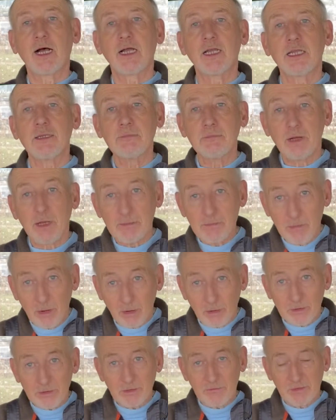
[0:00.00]
in my
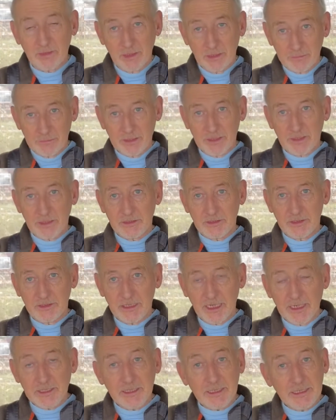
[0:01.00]
mind I've eliminated
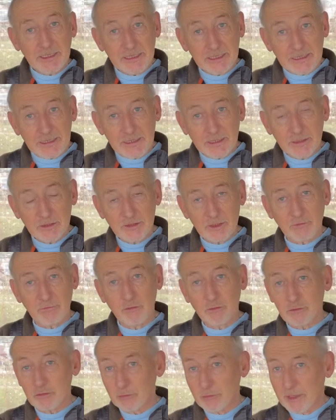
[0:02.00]
any leaks. I've
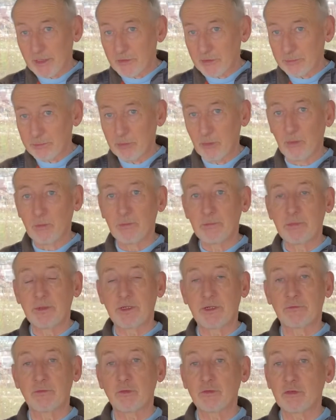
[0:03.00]
looked around the pump
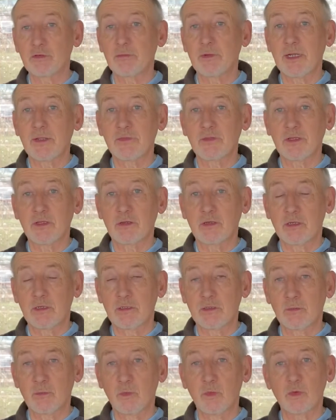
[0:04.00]
and I've looked around
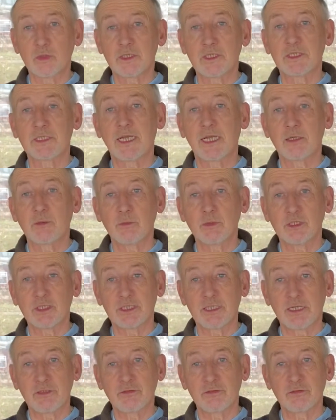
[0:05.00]
the water tank, which
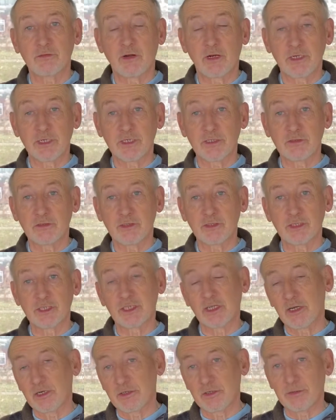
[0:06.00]
stands right to the
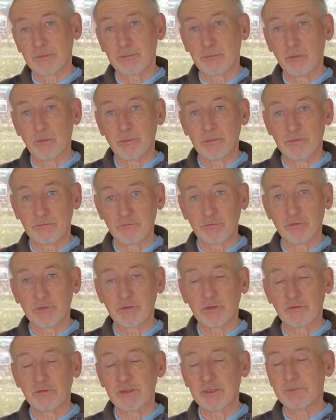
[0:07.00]
side of the pump in
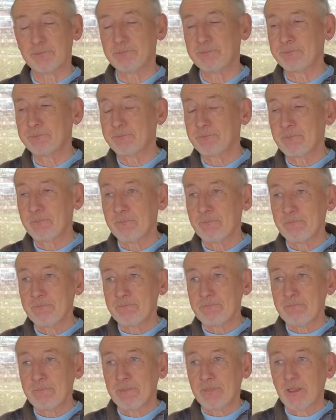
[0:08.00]
front of it,
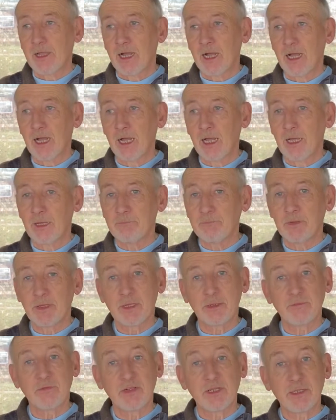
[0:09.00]
and
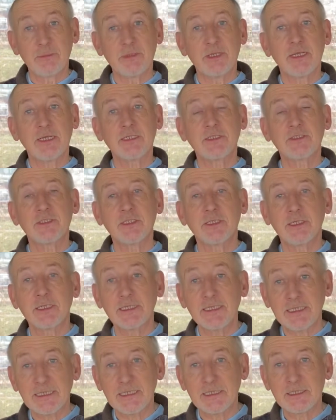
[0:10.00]
I've eliminated
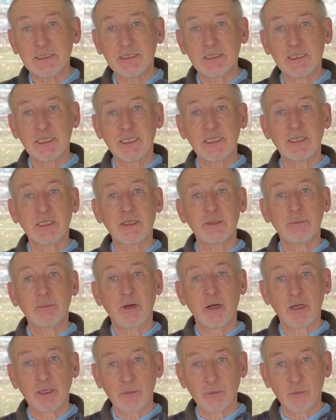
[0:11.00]
leaks in the
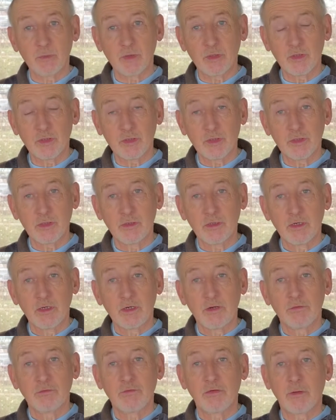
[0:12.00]
pipe work
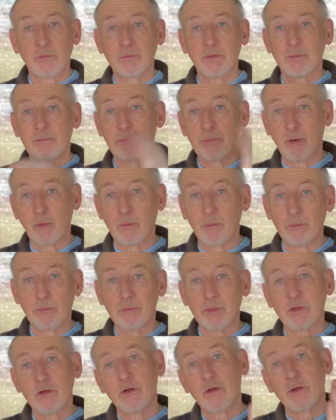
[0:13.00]
from the pump